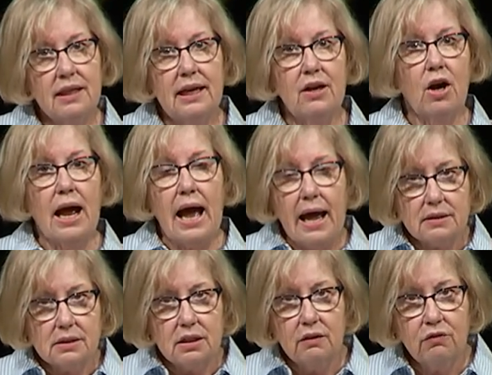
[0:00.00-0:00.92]
they are
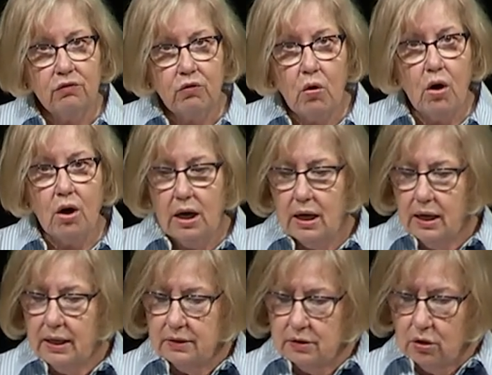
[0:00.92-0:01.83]
asking for
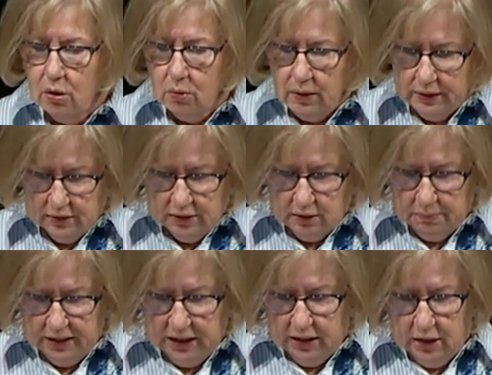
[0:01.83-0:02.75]
is going to
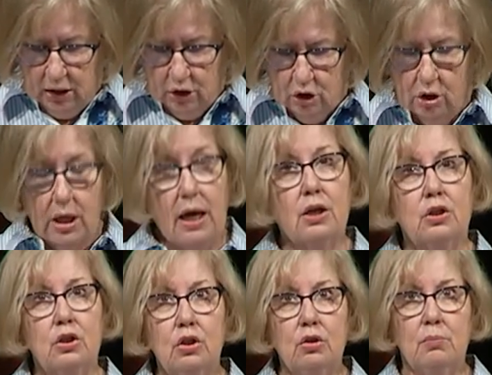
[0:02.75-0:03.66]
be a
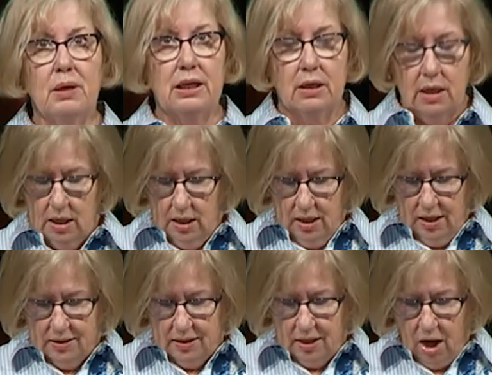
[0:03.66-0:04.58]
human
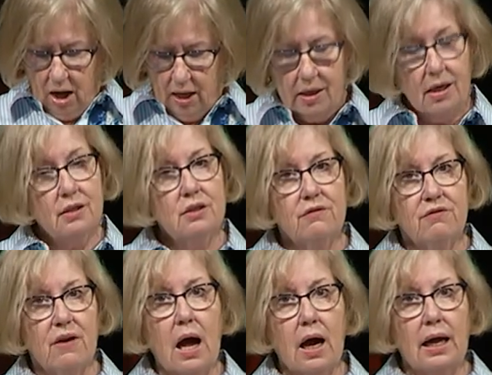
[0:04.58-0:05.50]
not a
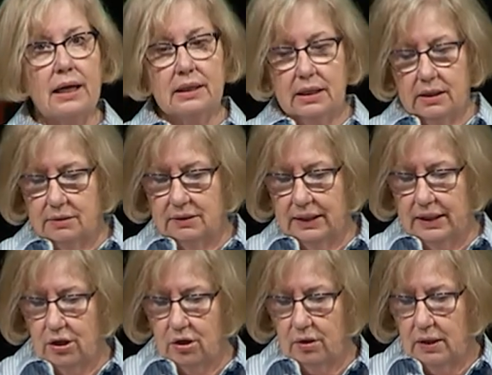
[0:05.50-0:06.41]
divine
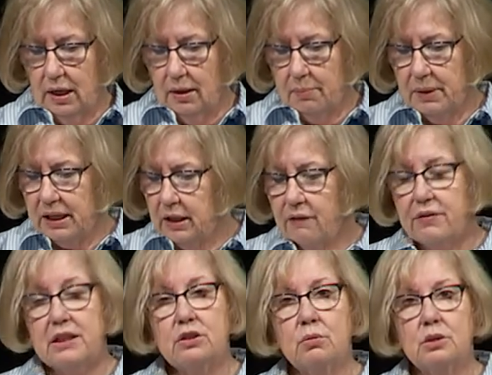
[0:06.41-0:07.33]
leader. Many of
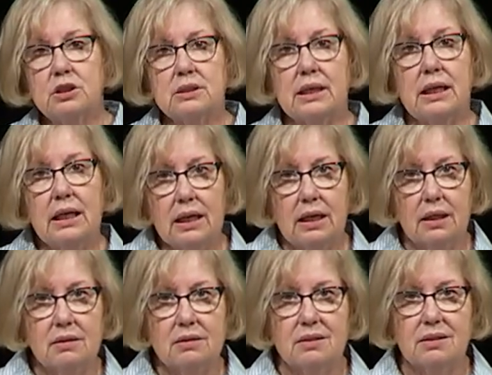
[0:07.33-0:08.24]
Israel's
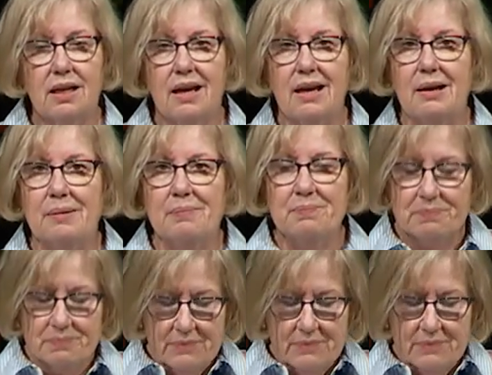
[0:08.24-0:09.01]
kings um,